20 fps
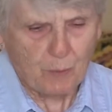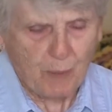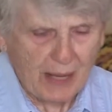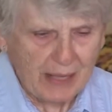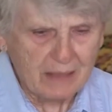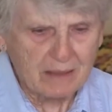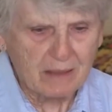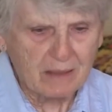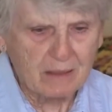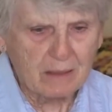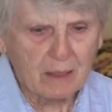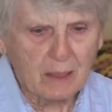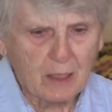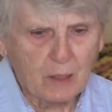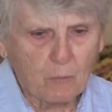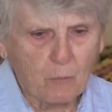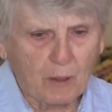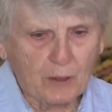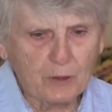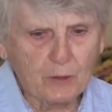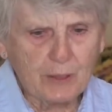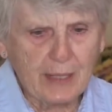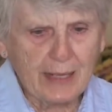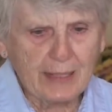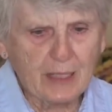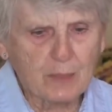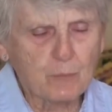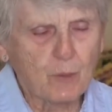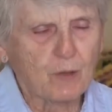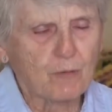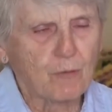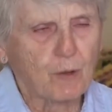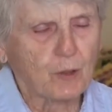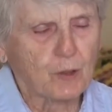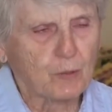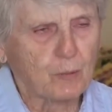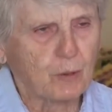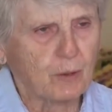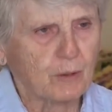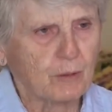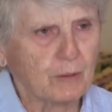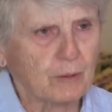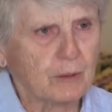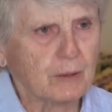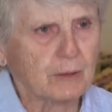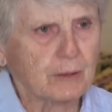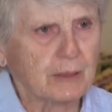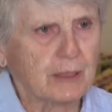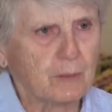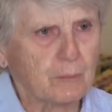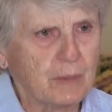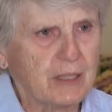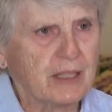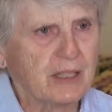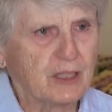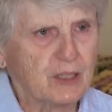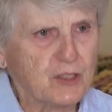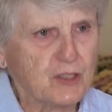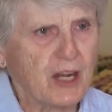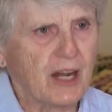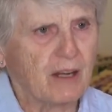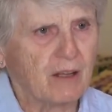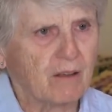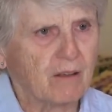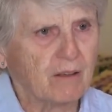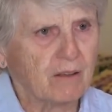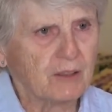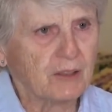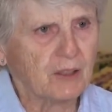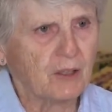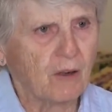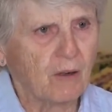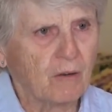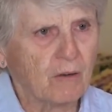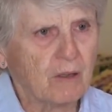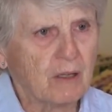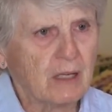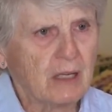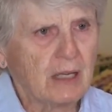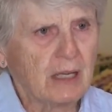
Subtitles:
abandoned. Well, you can't get more vulnerable than being in jail, you know?